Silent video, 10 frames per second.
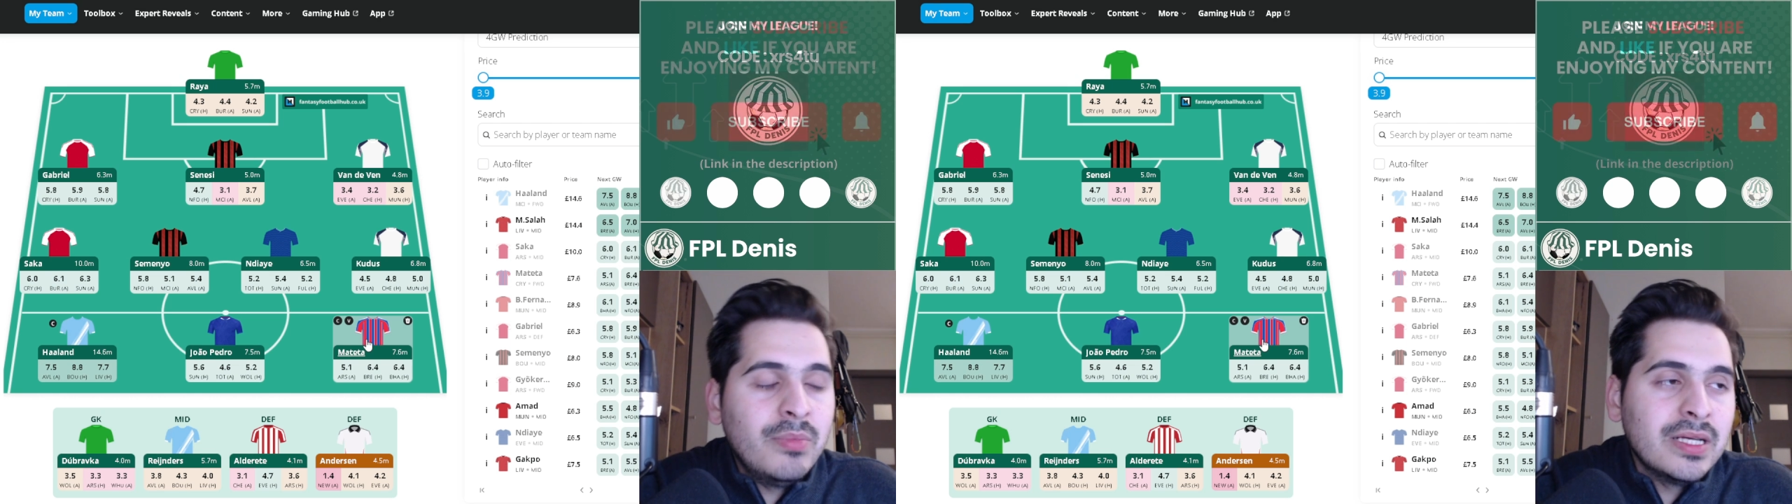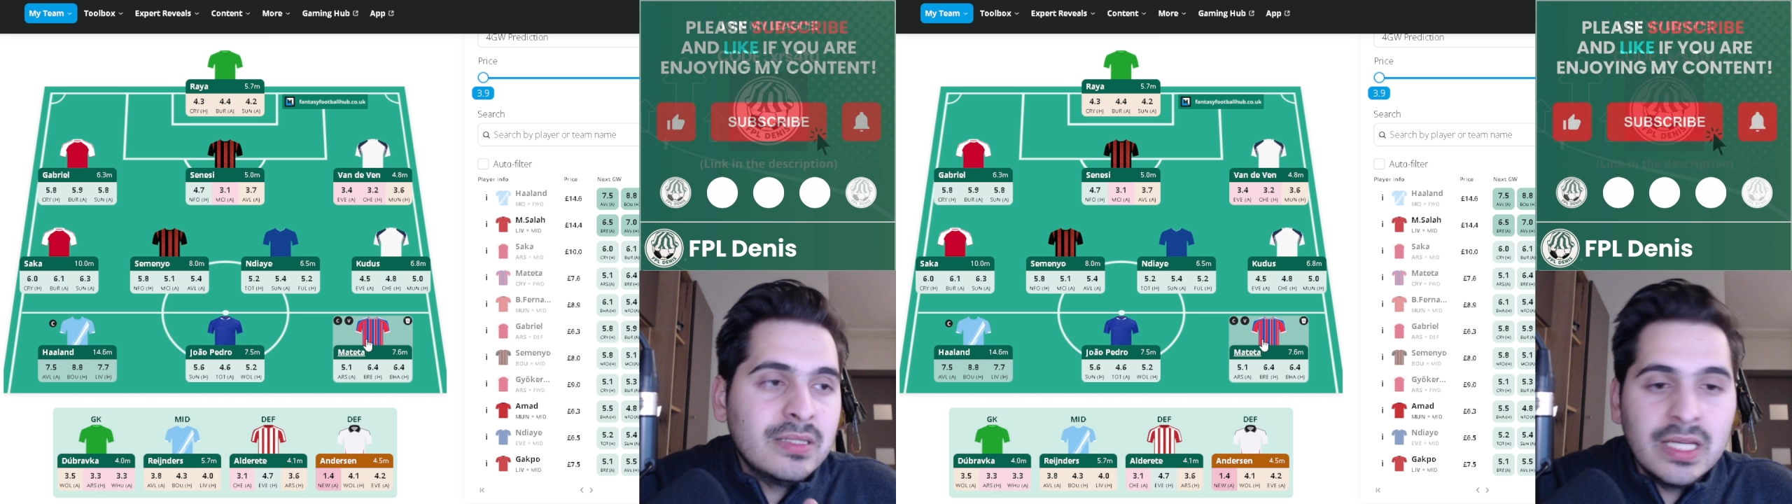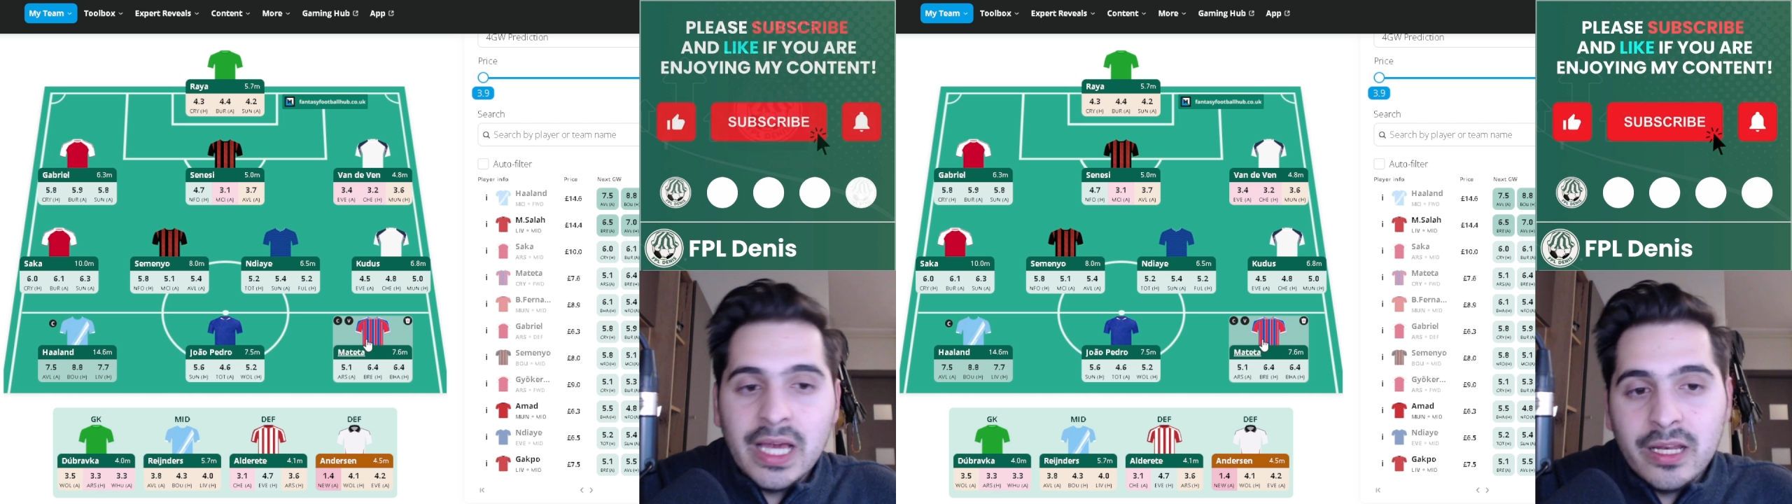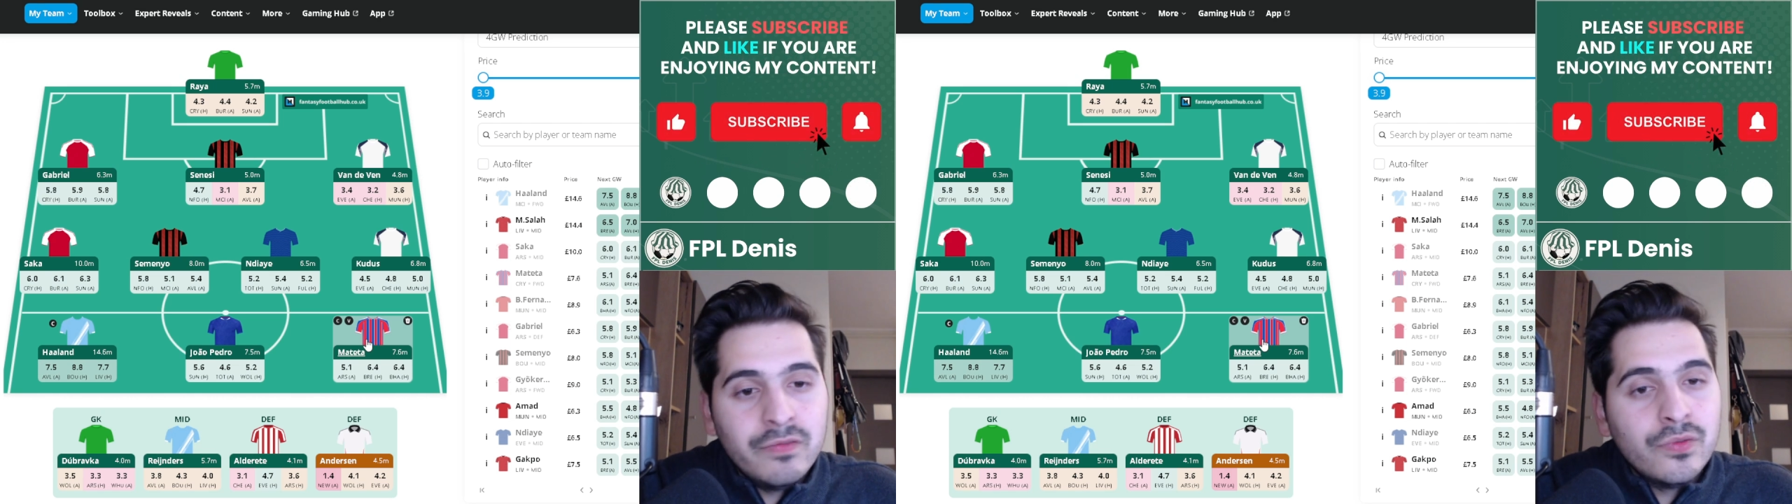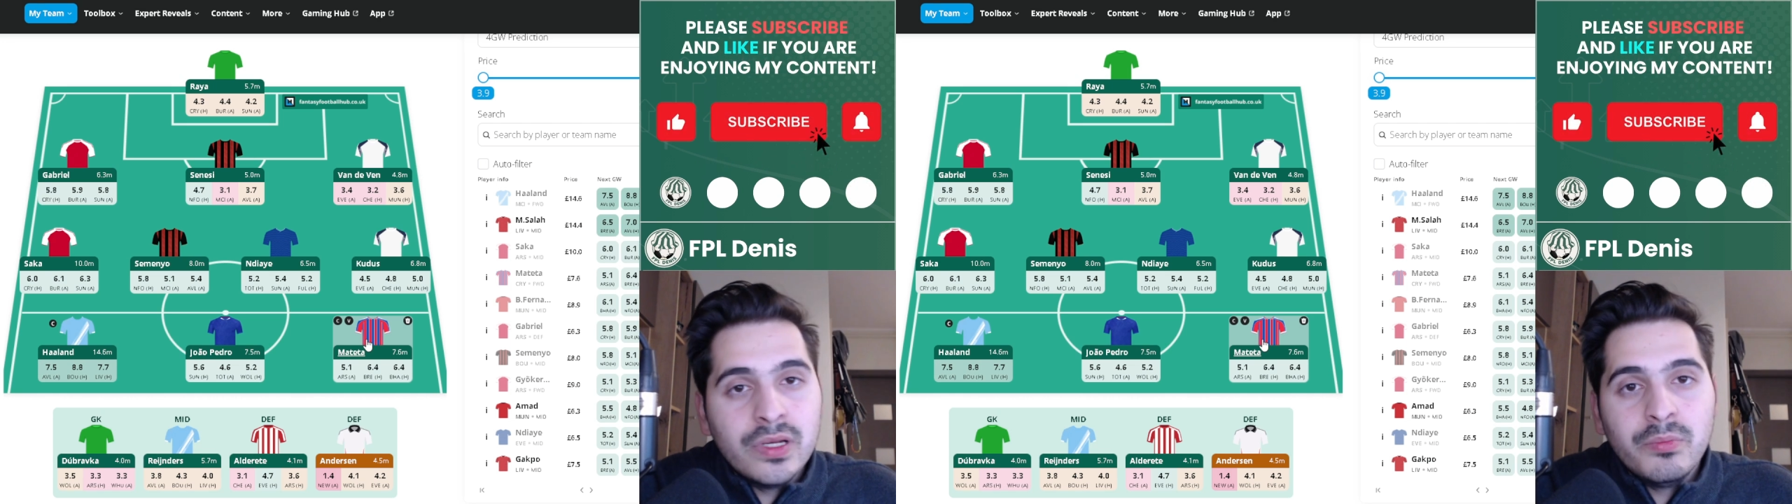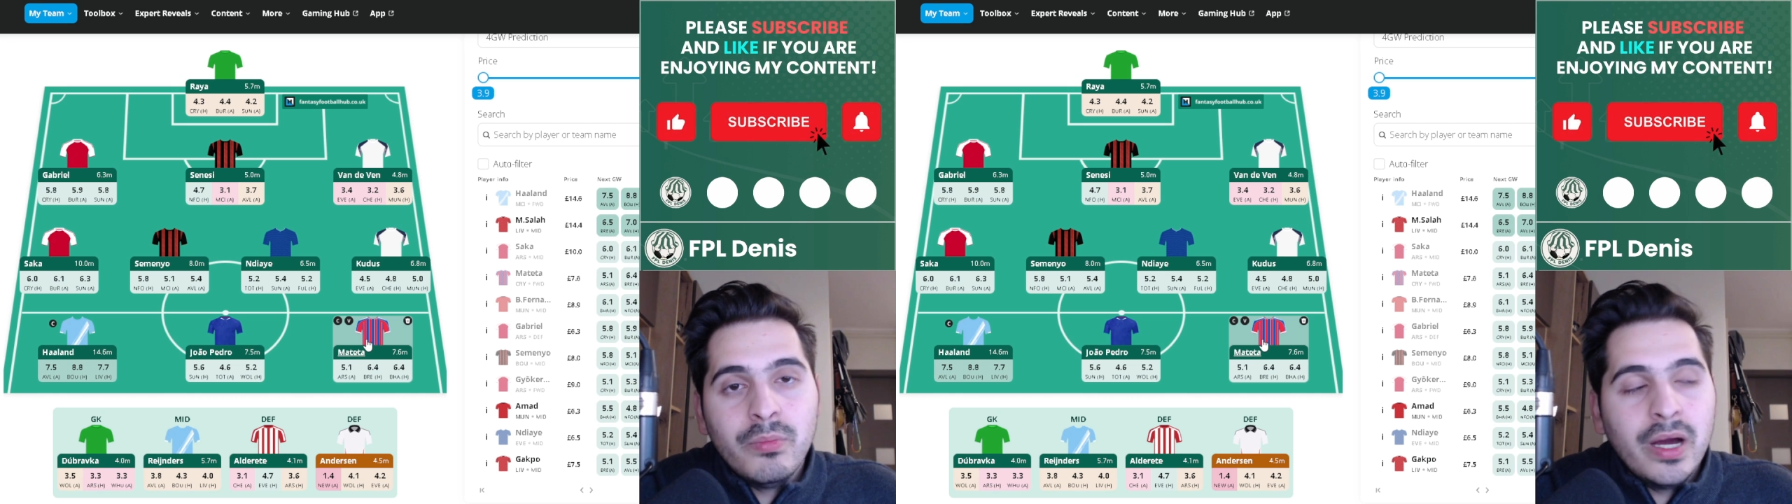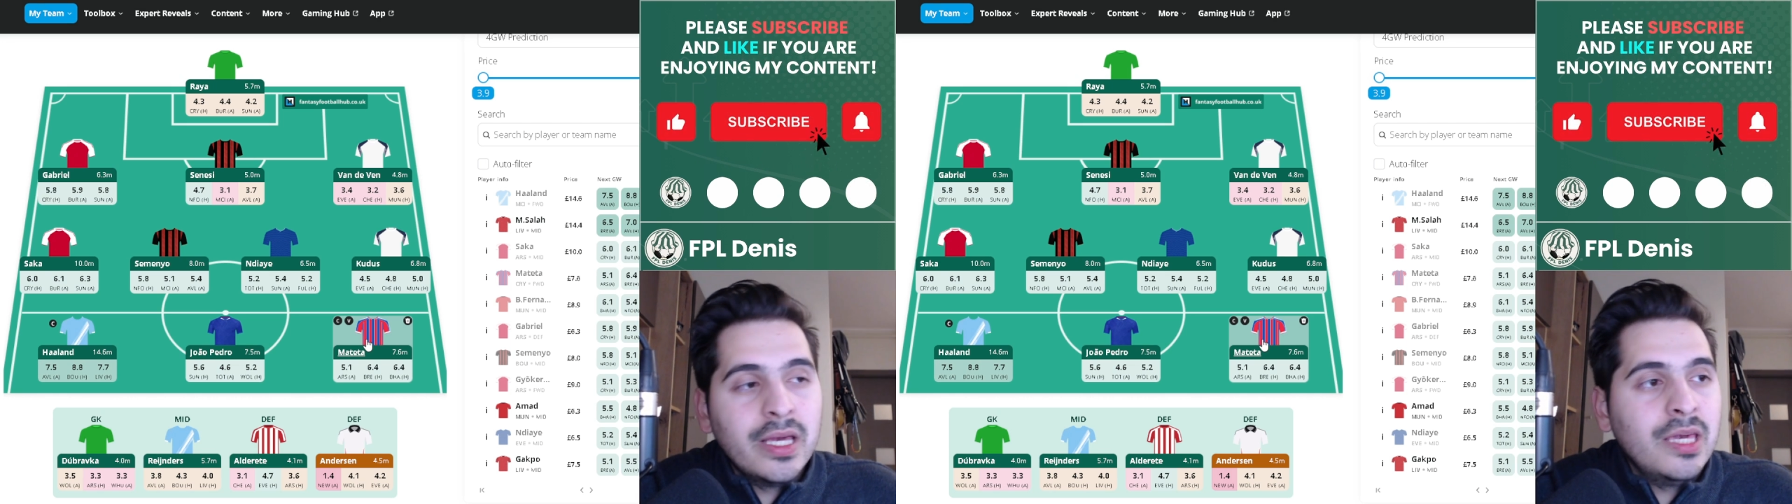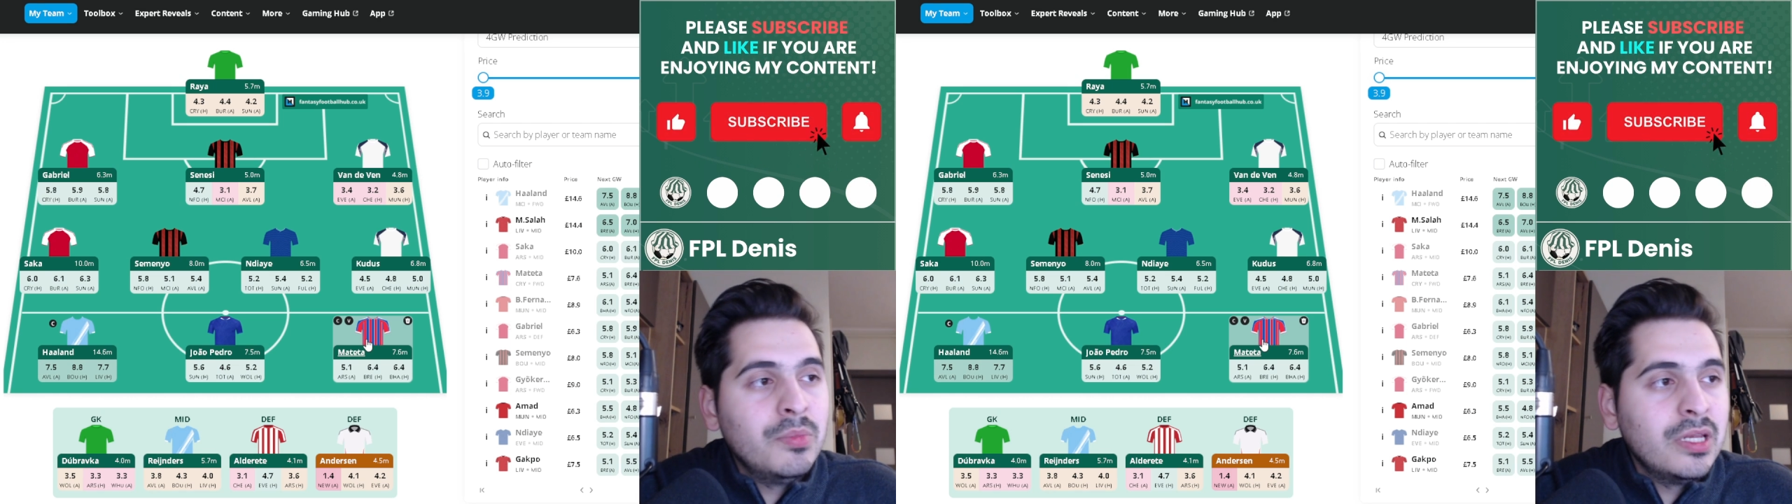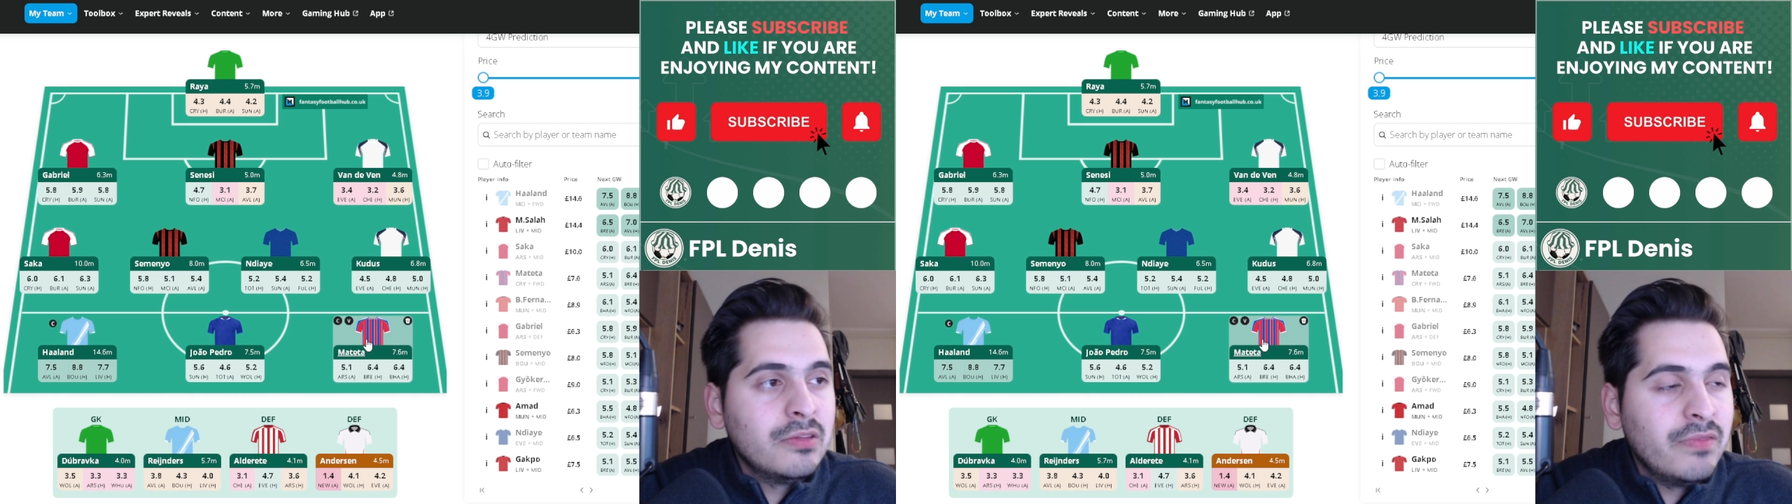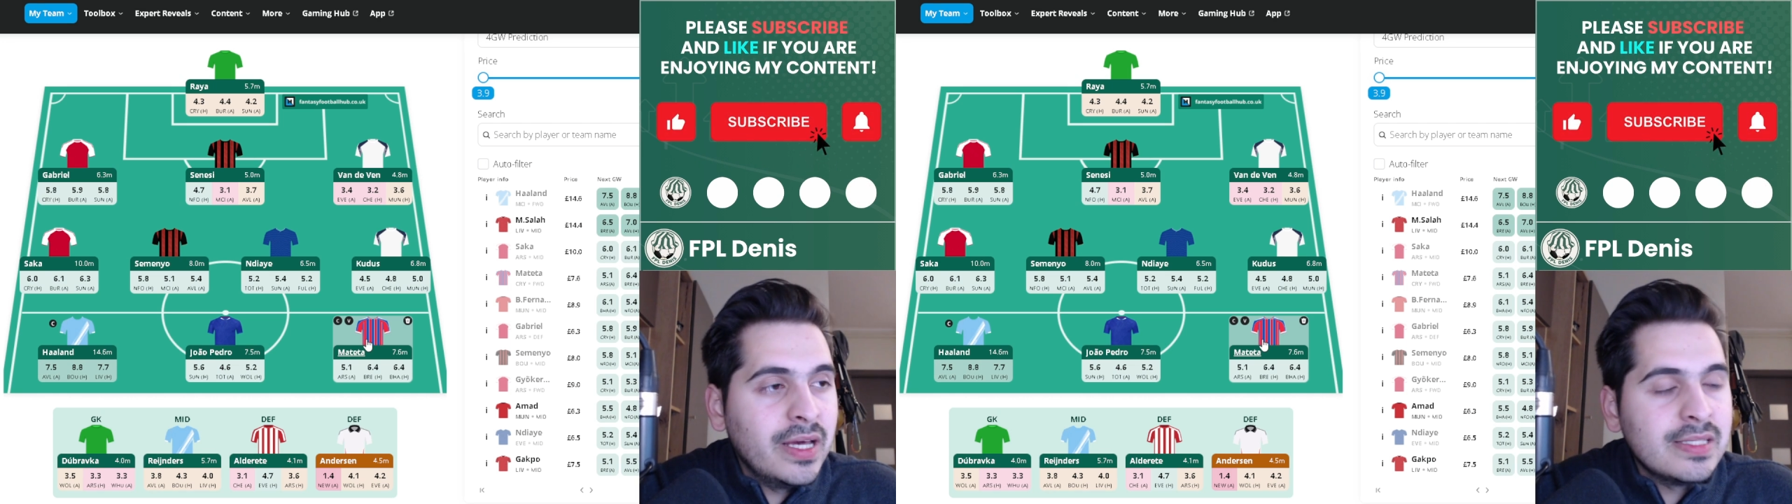But again, if you want to buy him in
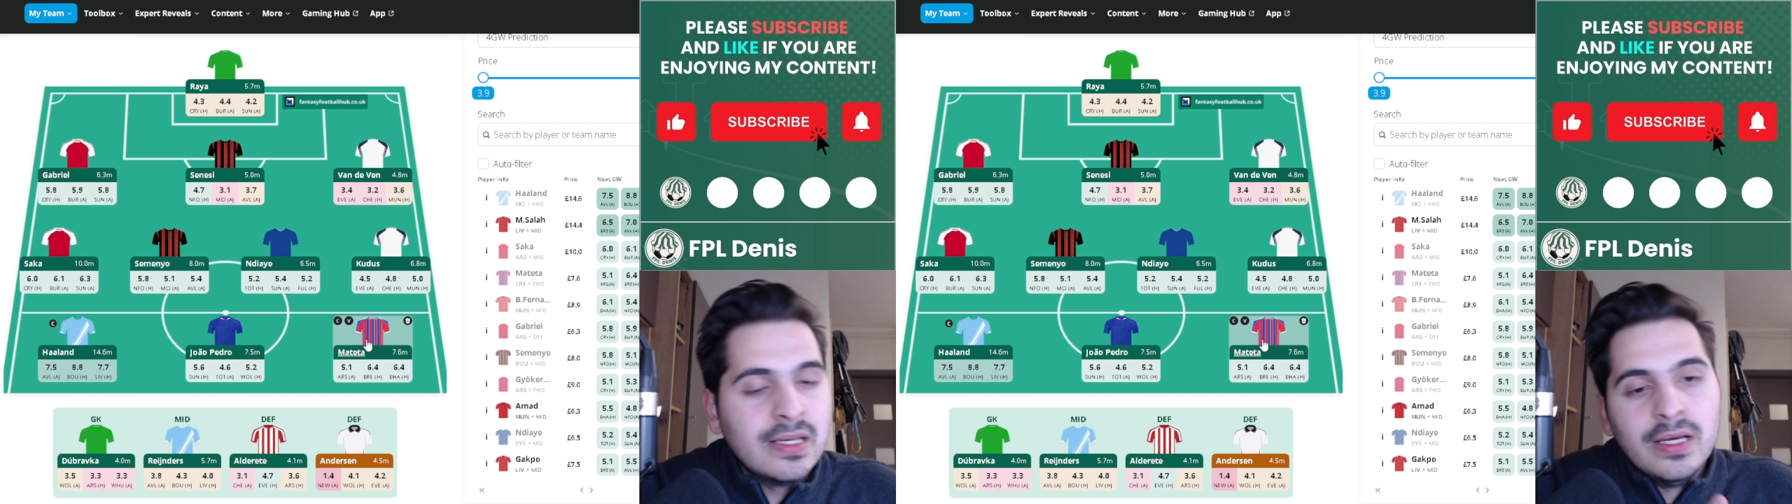advance,